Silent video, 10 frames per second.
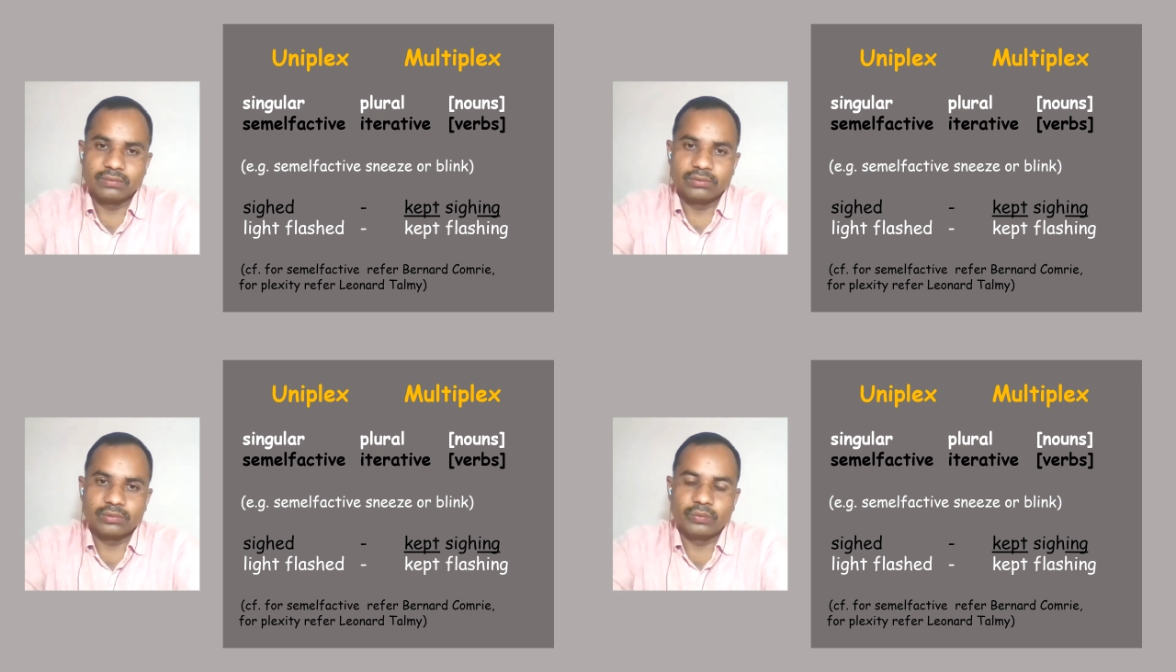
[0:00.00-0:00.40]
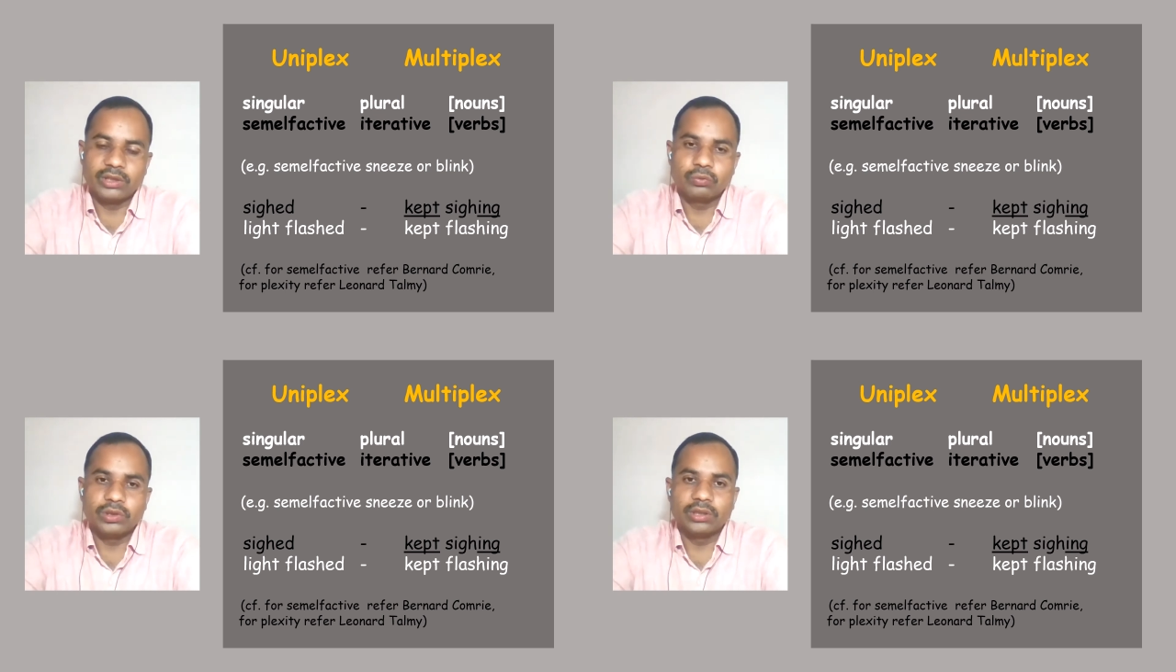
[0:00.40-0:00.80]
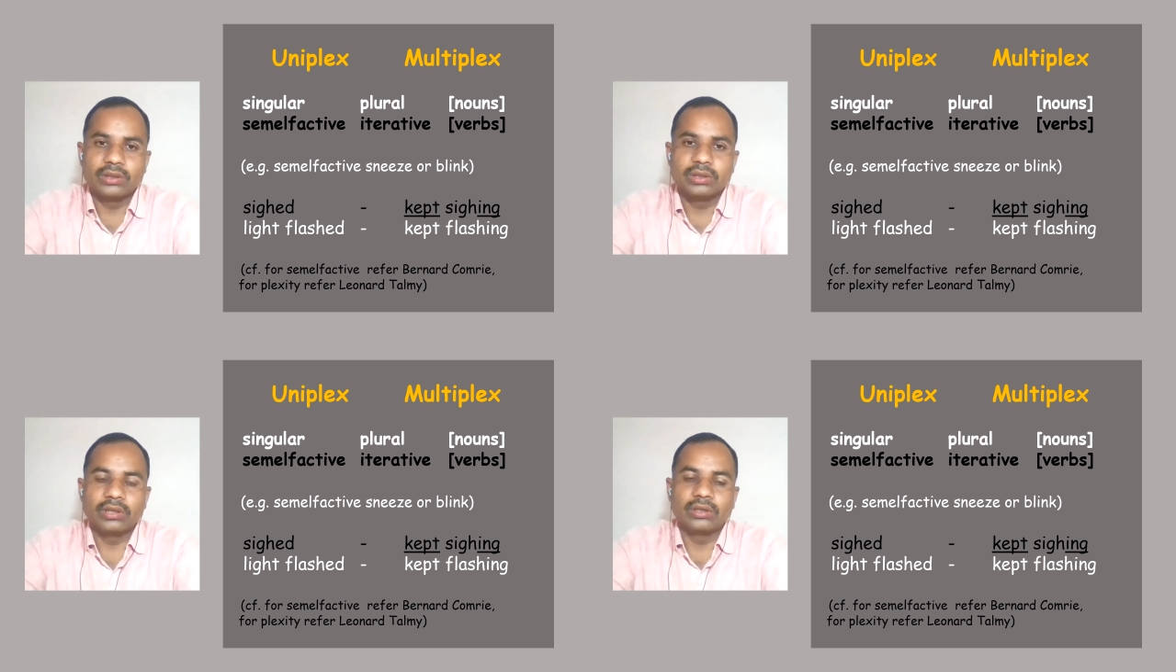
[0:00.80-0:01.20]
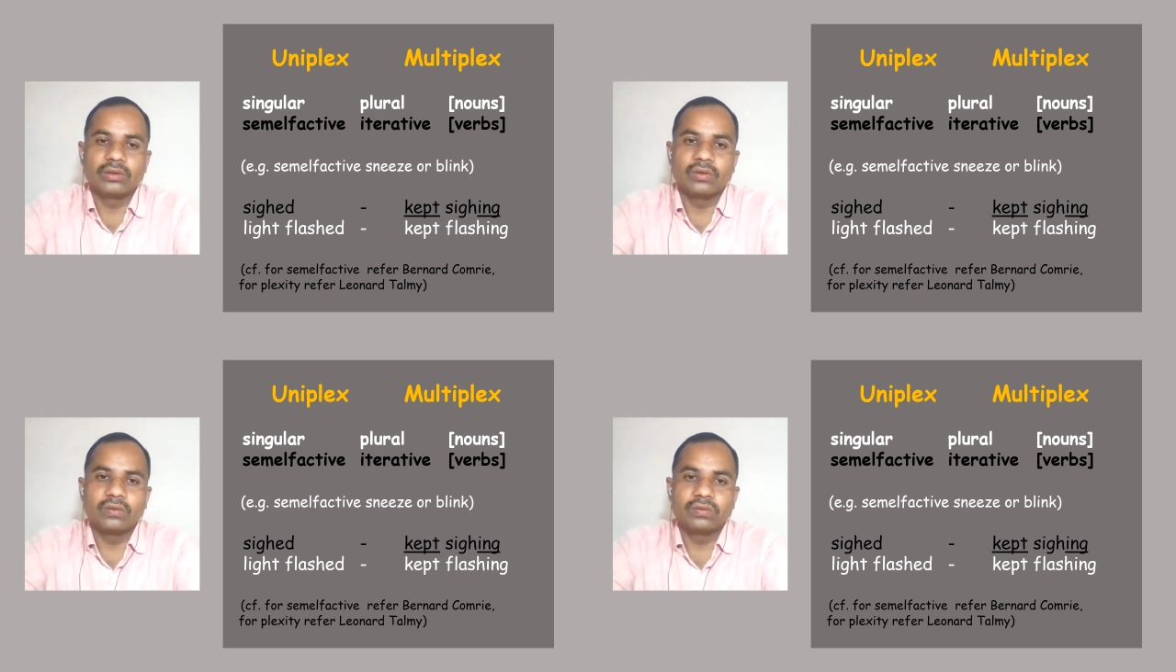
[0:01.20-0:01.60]
When we
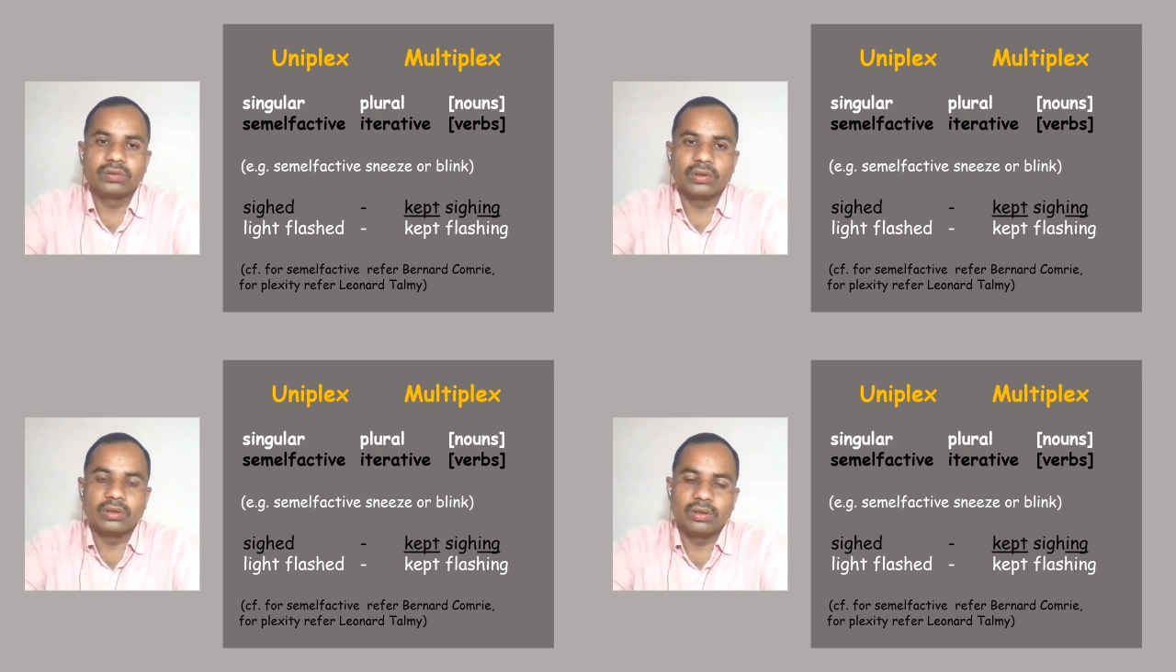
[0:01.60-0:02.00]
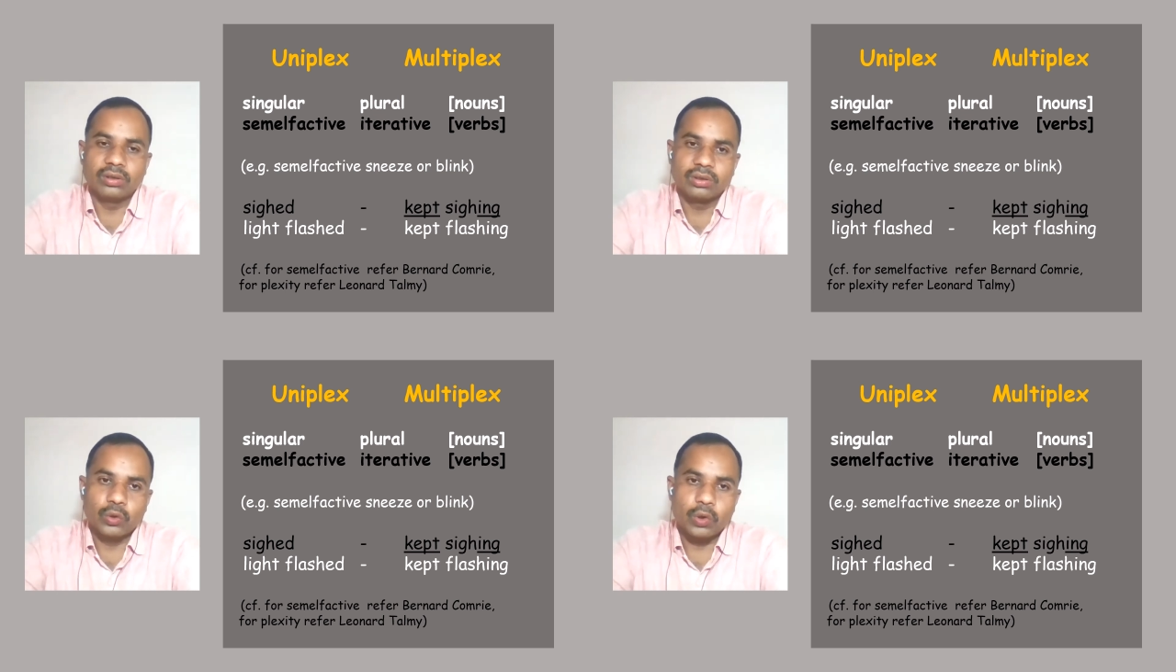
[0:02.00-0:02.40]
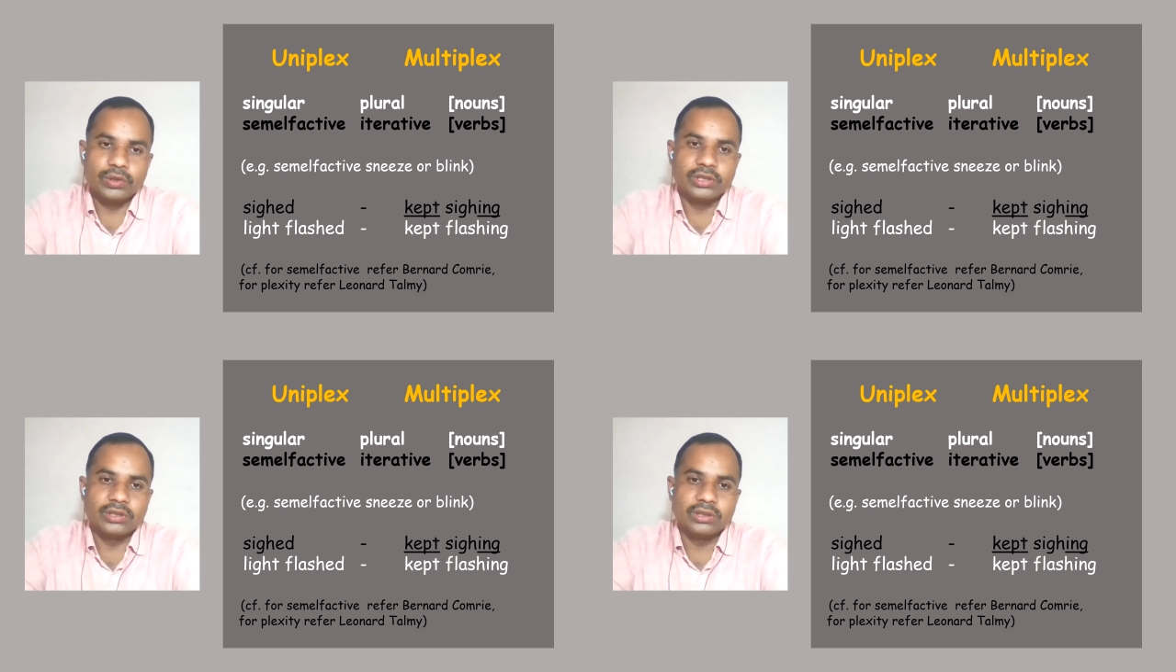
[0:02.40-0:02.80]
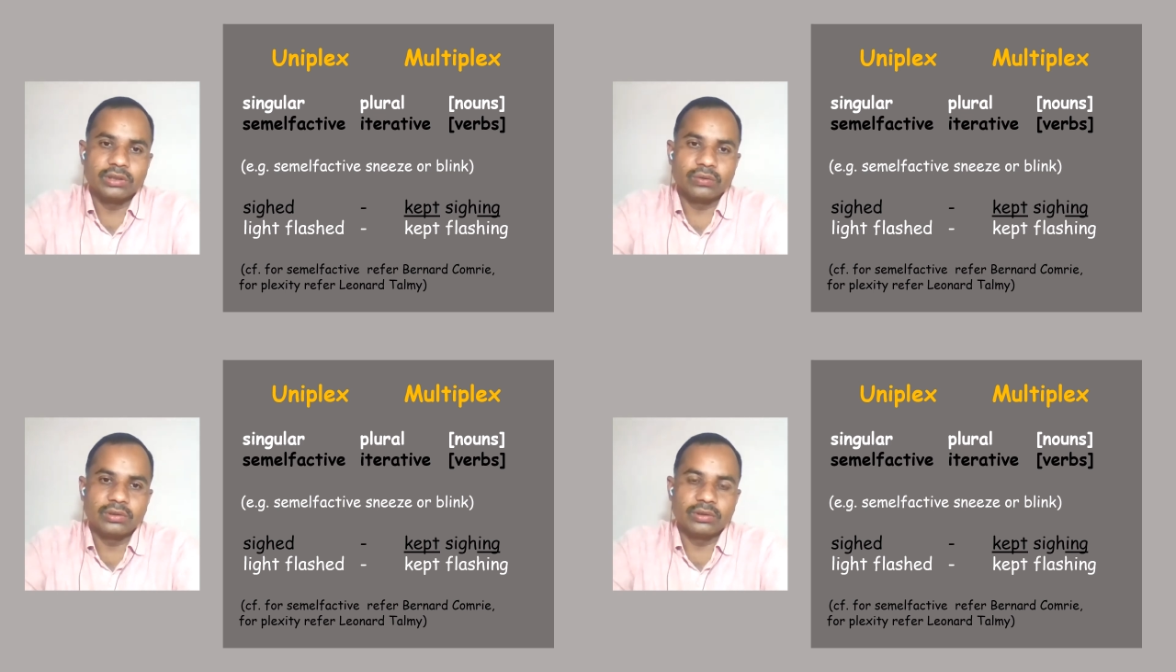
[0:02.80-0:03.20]
think of
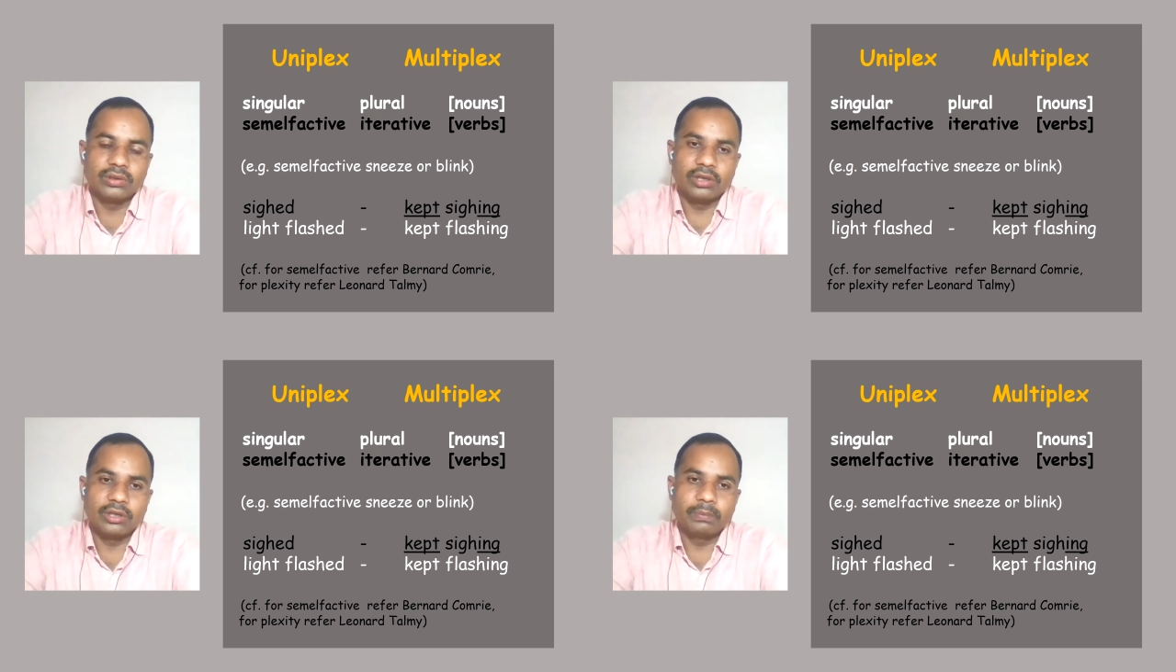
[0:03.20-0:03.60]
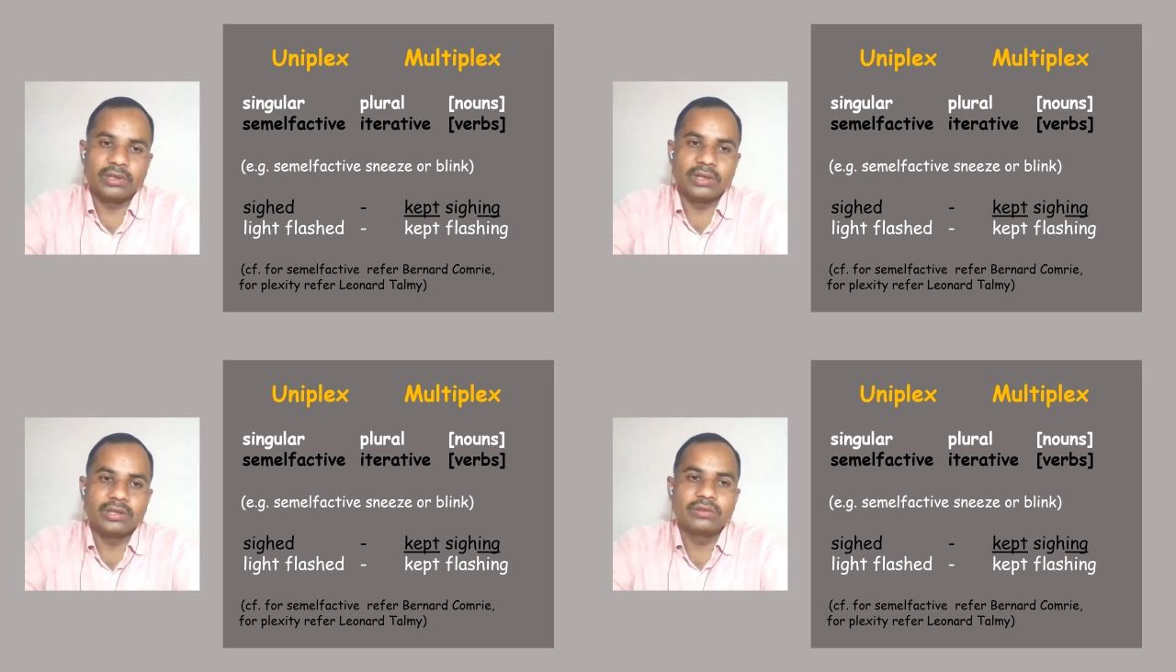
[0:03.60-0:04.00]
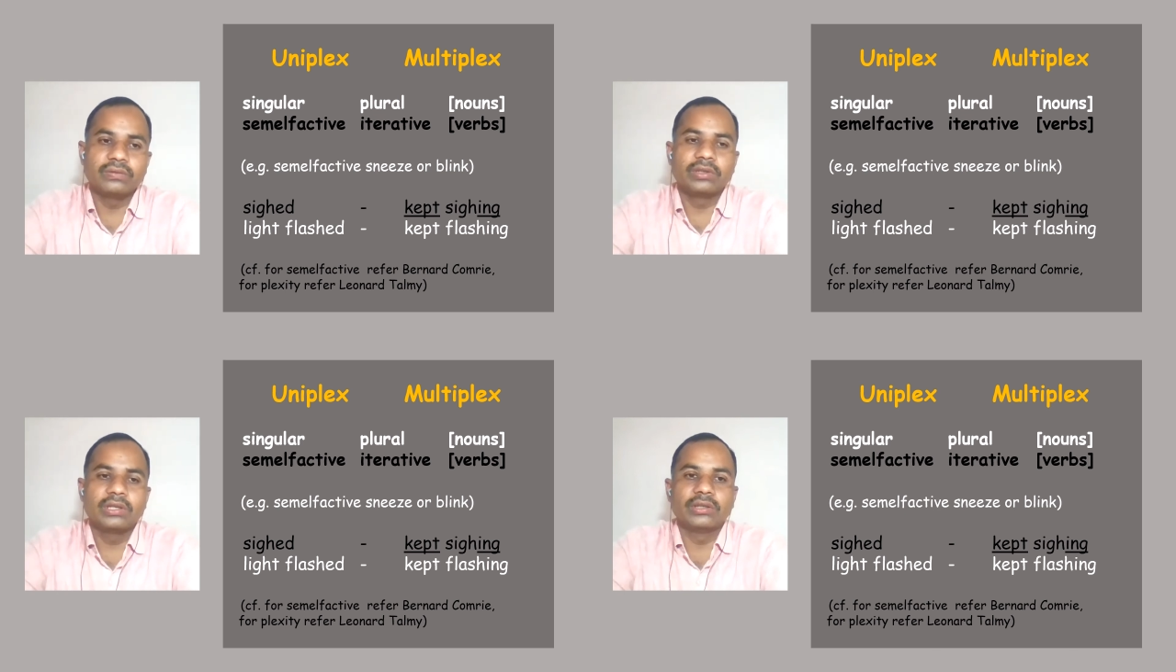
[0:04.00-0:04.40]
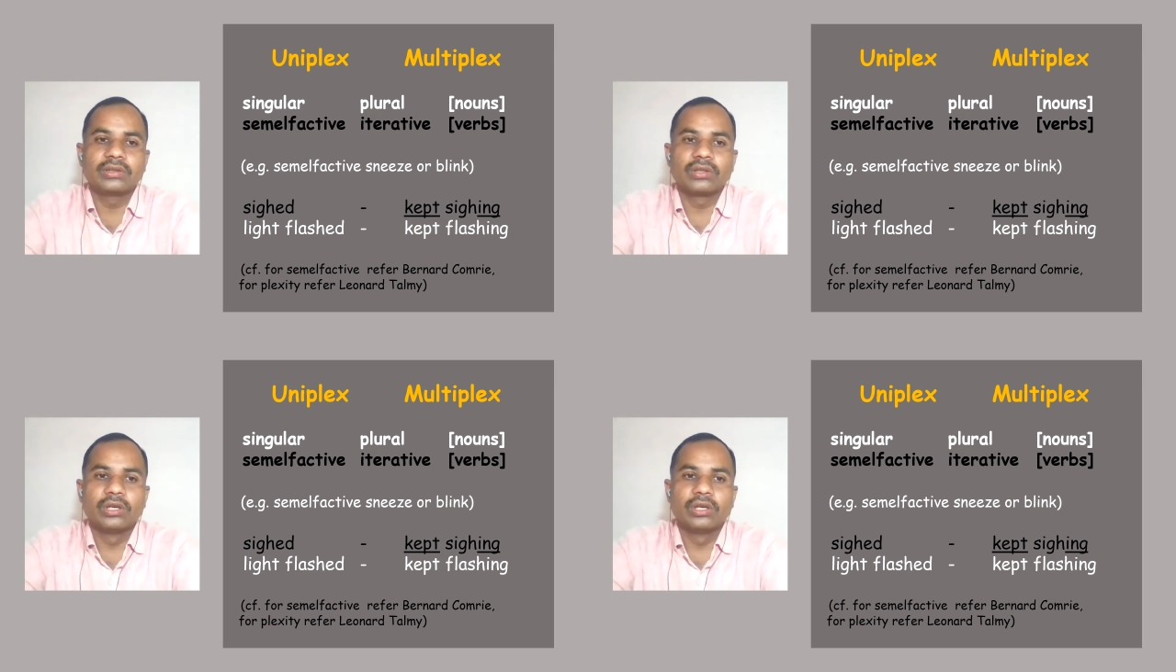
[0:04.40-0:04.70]
quantity or repetitive things,